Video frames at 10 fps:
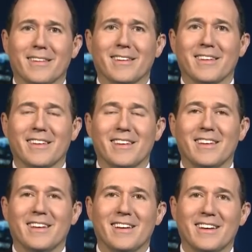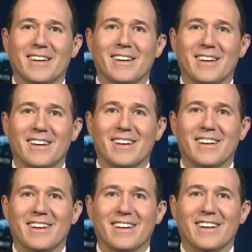
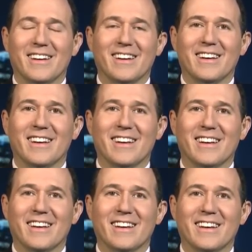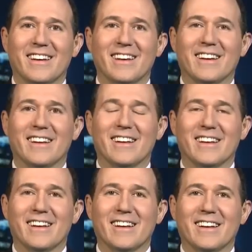
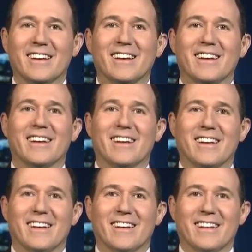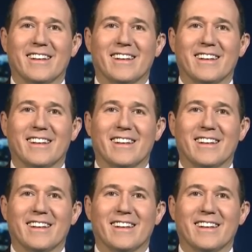No words are spoken by the person on screen.